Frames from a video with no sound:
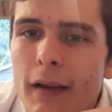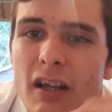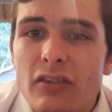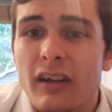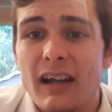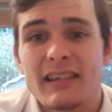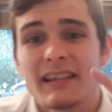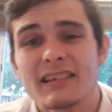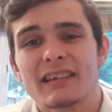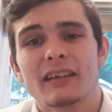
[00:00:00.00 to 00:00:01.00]
So guys,
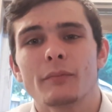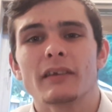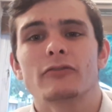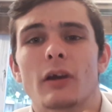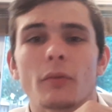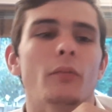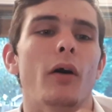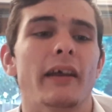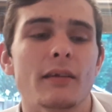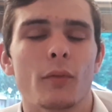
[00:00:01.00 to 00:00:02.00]
instead of me jabbering
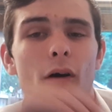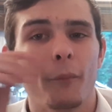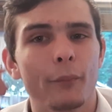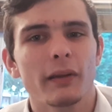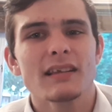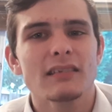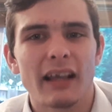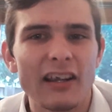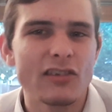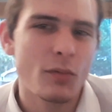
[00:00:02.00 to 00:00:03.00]
more anymore, please
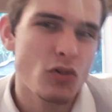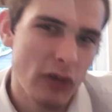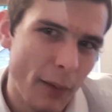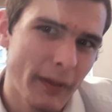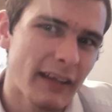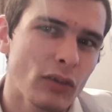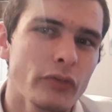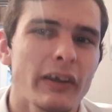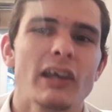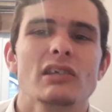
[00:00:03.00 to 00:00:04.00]
like, subscribe, hit the
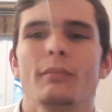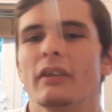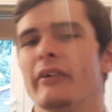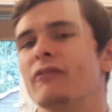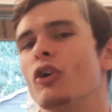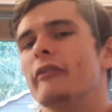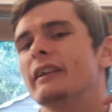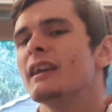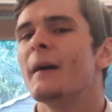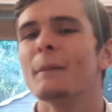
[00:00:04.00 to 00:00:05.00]
notification bell if you haven't
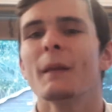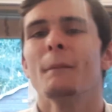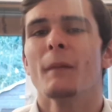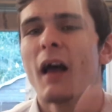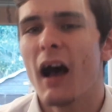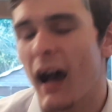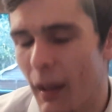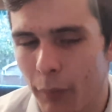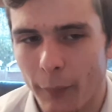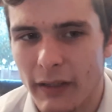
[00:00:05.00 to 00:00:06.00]
already.
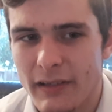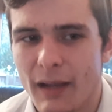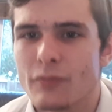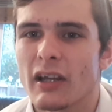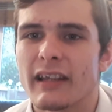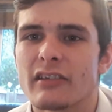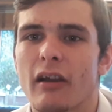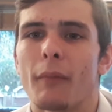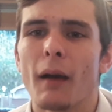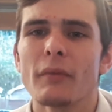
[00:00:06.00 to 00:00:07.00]
I'll put me your Snapchat,
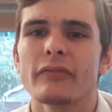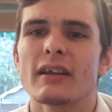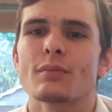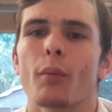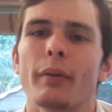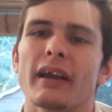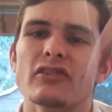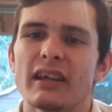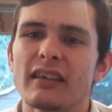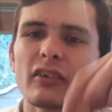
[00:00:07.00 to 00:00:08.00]
Instagram and my Facebook
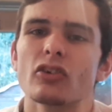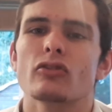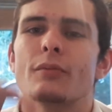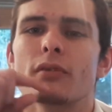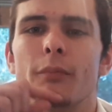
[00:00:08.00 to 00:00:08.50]
page in the description